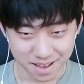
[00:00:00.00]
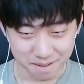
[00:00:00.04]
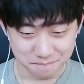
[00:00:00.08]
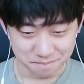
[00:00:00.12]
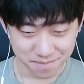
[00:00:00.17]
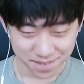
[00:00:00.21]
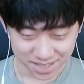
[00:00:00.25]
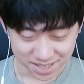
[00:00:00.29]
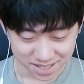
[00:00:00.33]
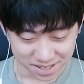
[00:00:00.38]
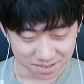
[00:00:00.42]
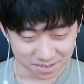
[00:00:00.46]

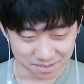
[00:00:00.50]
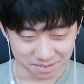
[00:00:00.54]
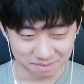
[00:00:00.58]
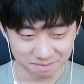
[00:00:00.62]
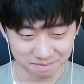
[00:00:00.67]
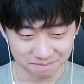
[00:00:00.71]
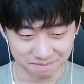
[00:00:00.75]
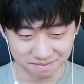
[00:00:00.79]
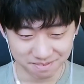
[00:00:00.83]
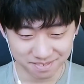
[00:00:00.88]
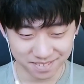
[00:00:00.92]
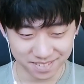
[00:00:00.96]
So
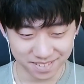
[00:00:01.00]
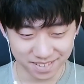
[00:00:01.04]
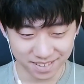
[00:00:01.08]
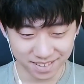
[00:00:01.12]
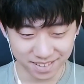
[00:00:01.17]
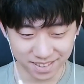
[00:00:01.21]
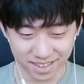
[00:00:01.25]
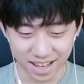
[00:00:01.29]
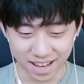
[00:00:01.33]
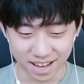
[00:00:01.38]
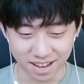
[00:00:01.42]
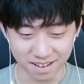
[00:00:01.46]

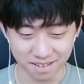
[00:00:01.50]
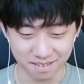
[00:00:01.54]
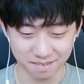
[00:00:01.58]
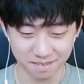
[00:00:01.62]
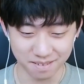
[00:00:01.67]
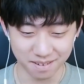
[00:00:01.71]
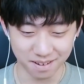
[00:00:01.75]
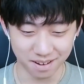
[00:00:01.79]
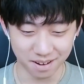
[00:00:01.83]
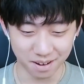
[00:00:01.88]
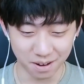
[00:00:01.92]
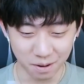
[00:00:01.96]
they
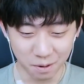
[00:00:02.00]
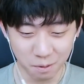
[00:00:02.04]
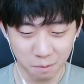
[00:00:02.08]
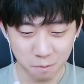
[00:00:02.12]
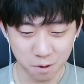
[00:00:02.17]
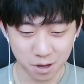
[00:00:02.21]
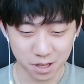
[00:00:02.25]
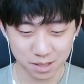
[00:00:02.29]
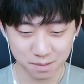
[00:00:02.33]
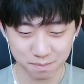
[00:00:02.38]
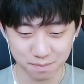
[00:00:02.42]
always